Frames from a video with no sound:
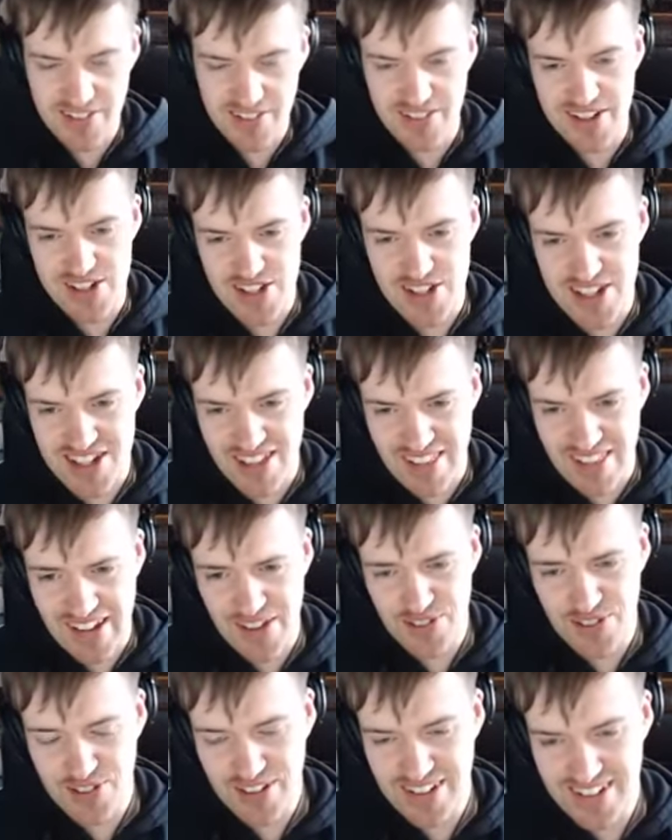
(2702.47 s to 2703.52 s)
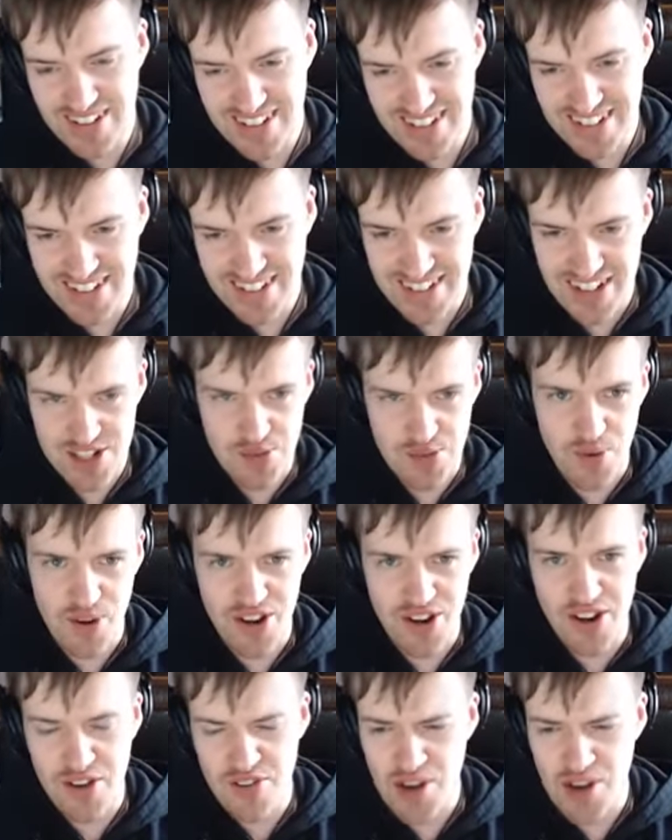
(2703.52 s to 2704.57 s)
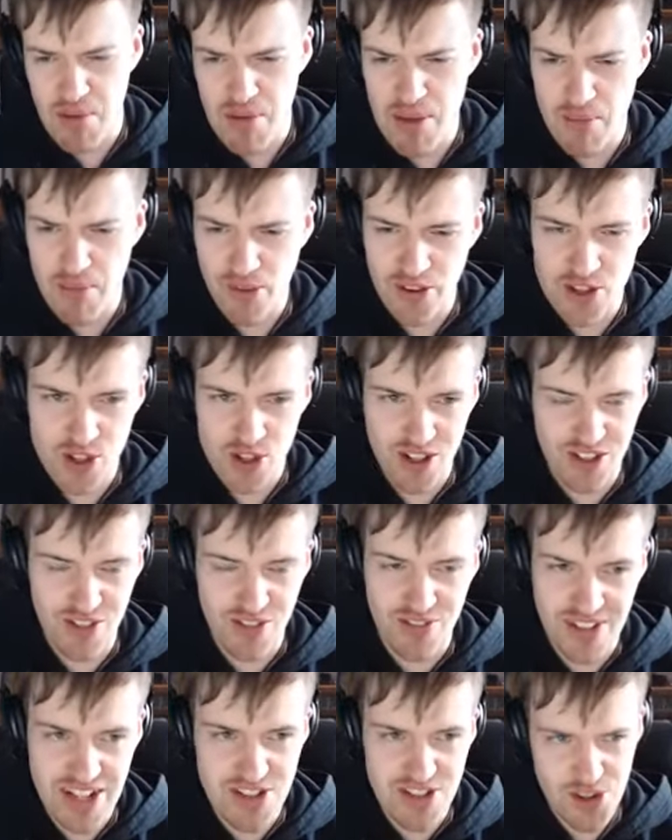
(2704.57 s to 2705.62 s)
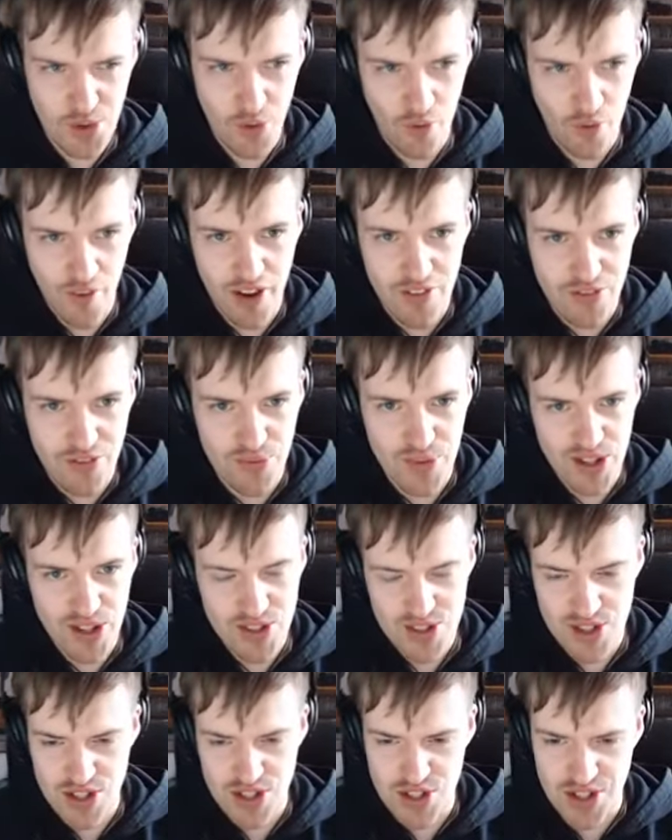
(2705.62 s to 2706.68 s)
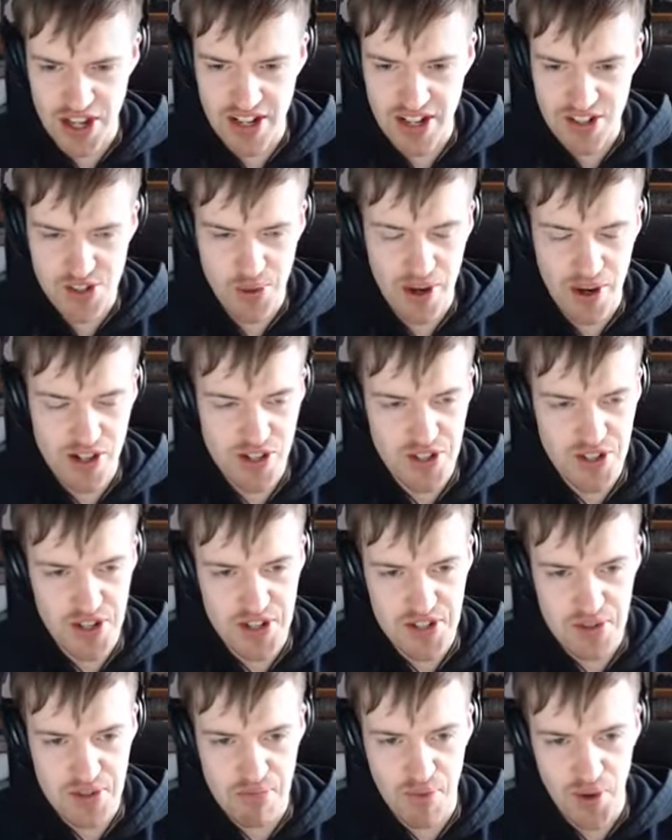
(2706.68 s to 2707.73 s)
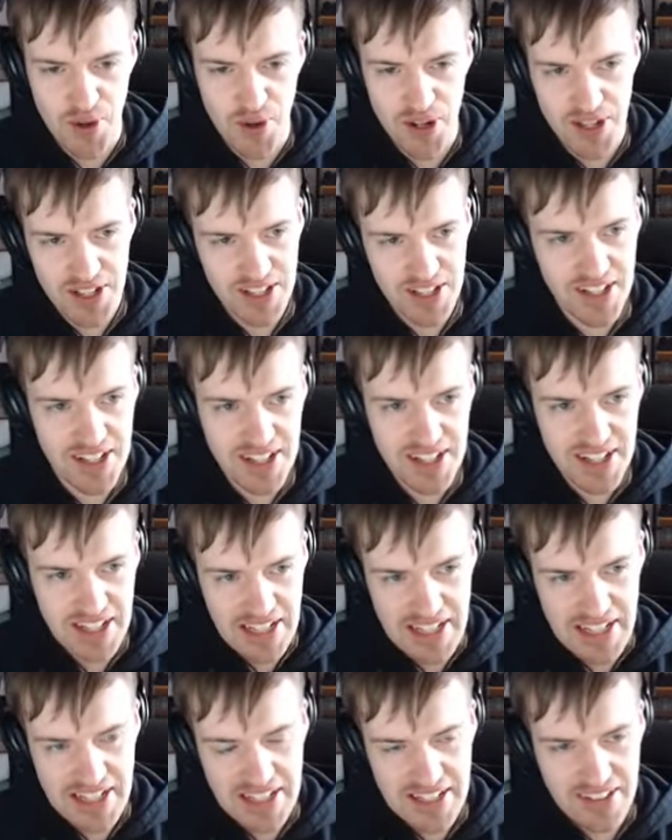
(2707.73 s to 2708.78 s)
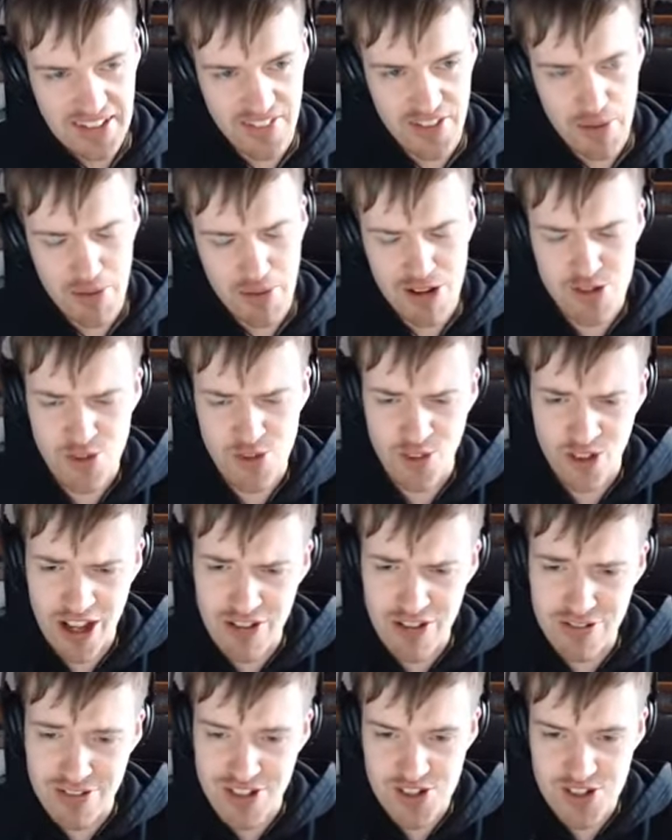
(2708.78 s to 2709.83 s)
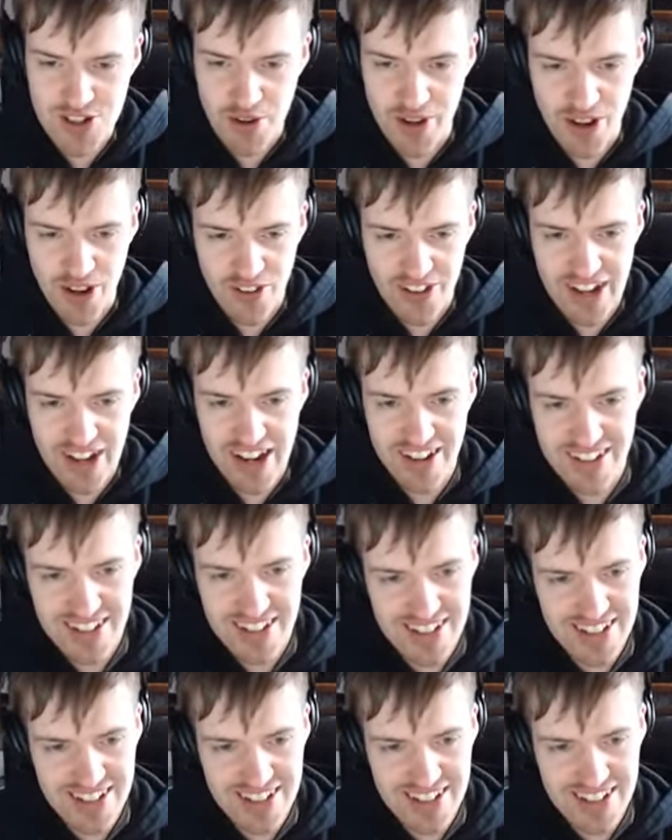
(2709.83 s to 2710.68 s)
Right, so that's the left, that's a right. I think people are trying to veto left because they're just getting so agitated by the amount of left that's going on here.